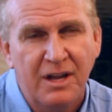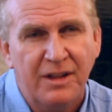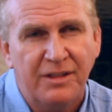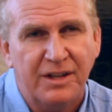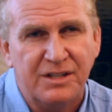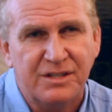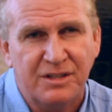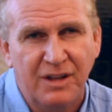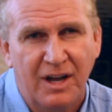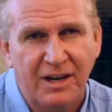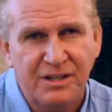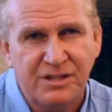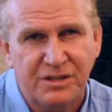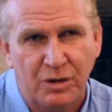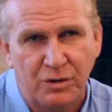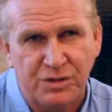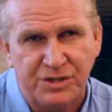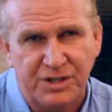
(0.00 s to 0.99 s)
that's not
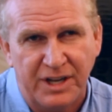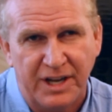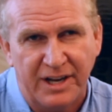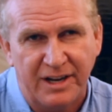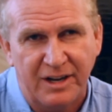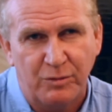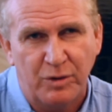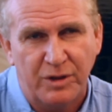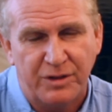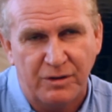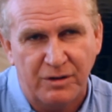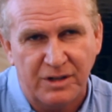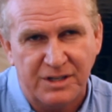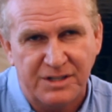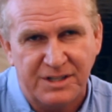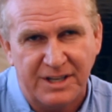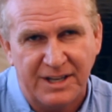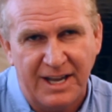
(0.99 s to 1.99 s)
associated with your
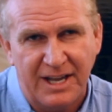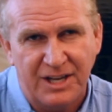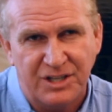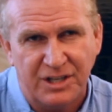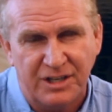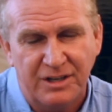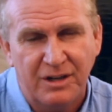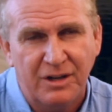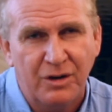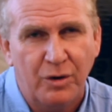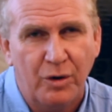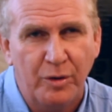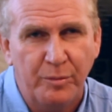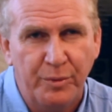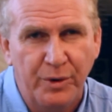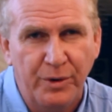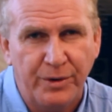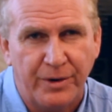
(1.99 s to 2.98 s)
listing agent or
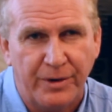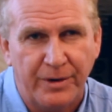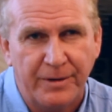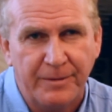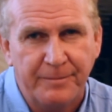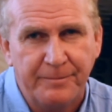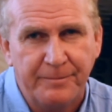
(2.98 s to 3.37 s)
broker.